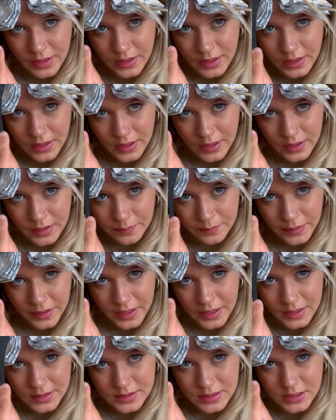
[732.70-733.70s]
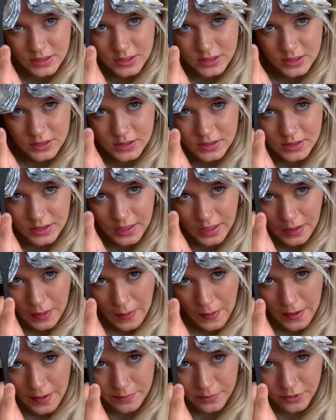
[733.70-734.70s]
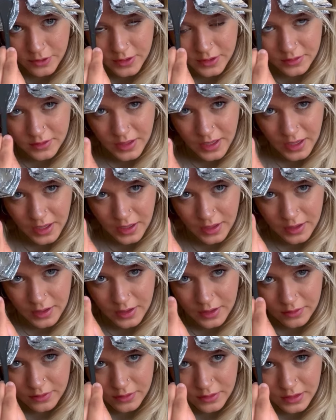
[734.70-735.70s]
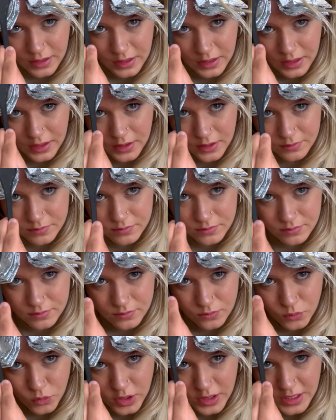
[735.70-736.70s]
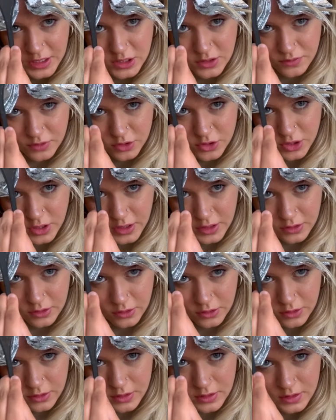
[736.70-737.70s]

And pay attention to that high point there at the one edge of your triangle.